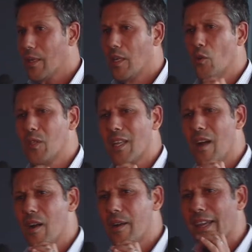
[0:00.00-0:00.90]
Those
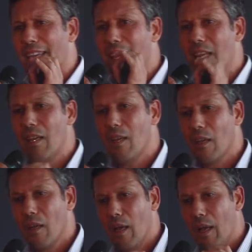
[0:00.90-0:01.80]
are the key
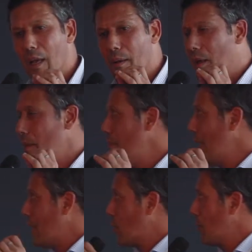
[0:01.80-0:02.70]

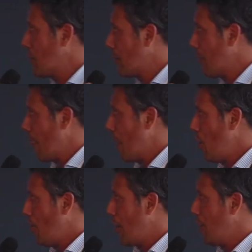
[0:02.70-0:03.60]

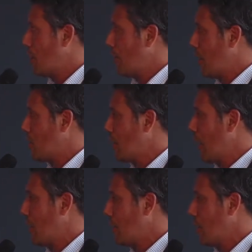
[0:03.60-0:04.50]
privacy management
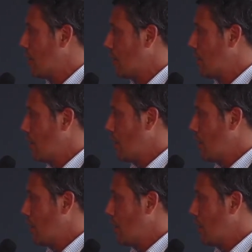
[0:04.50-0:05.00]
activities.